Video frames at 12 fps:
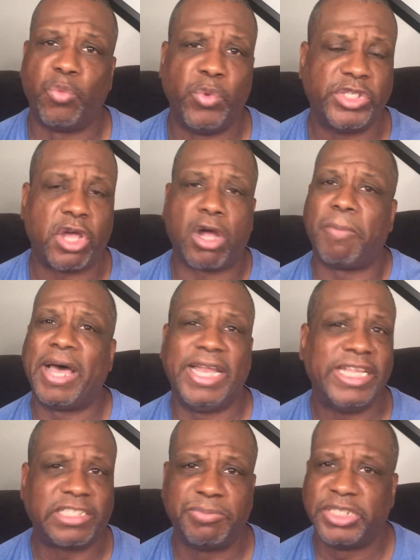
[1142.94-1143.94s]
when we talk about
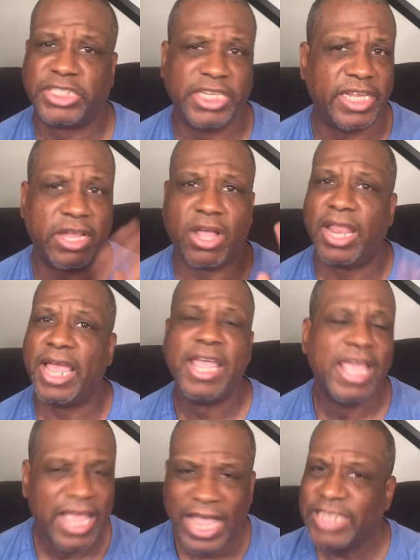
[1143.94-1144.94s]
intimacy and all that.
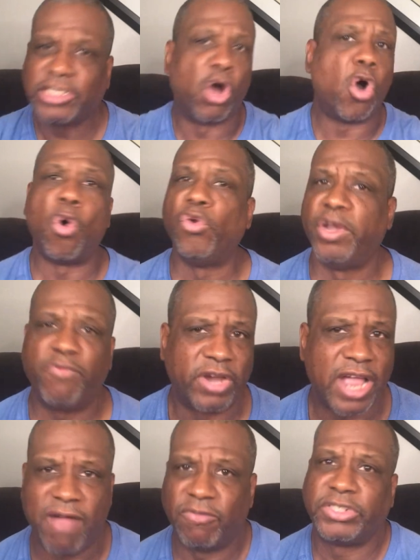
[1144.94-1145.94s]
That's a whole
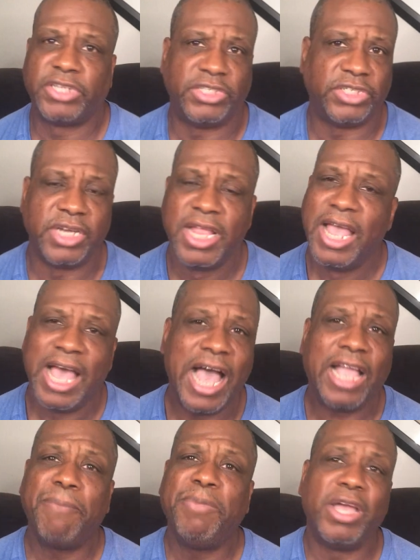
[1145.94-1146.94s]
different conversation.
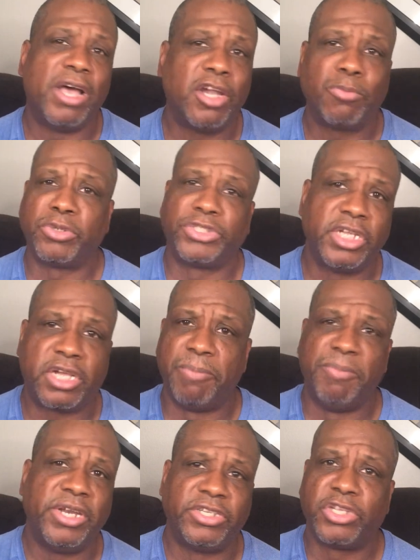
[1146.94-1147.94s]
I could be 100%
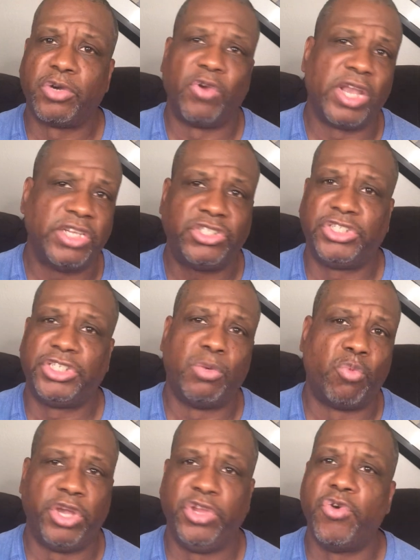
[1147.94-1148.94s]
committed to the
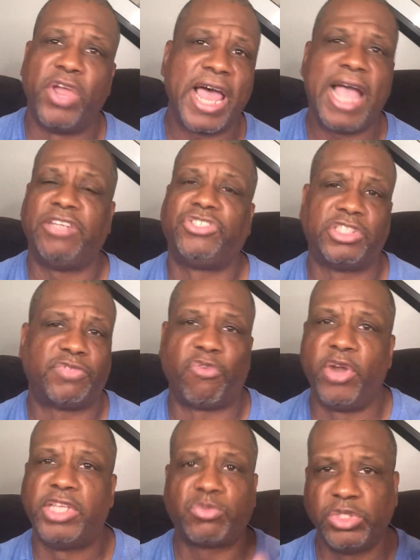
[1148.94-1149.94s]
relationship where you and I are just
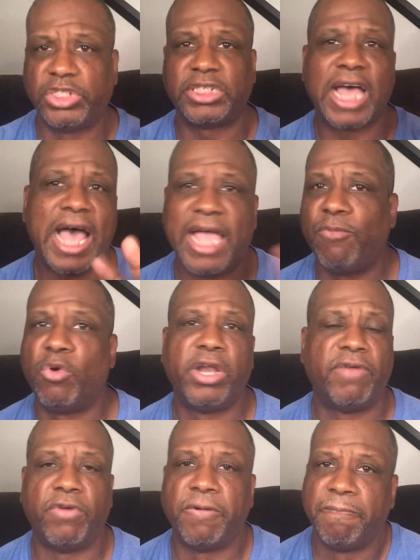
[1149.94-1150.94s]
friends, we just hi,
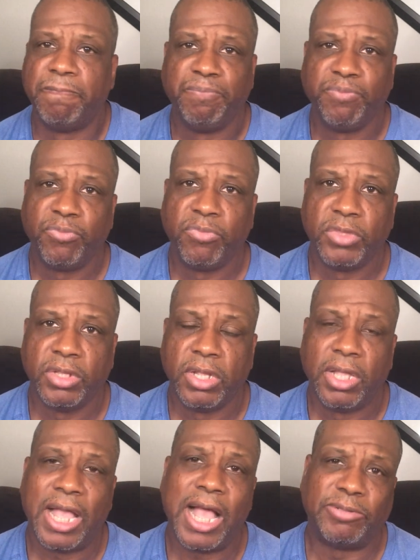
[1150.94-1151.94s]
whatever.
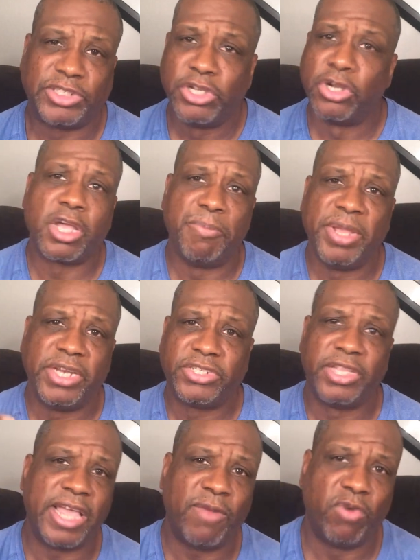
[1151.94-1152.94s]
I'm still committed
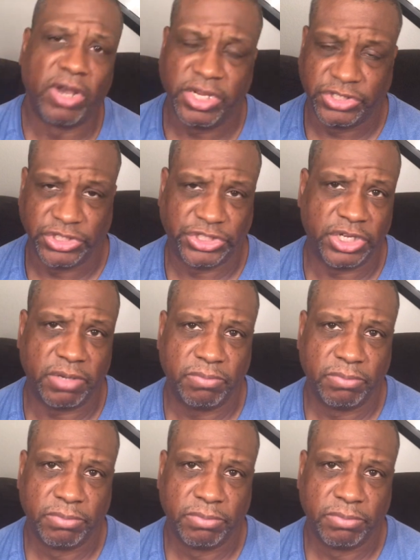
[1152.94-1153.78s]
to that relationship.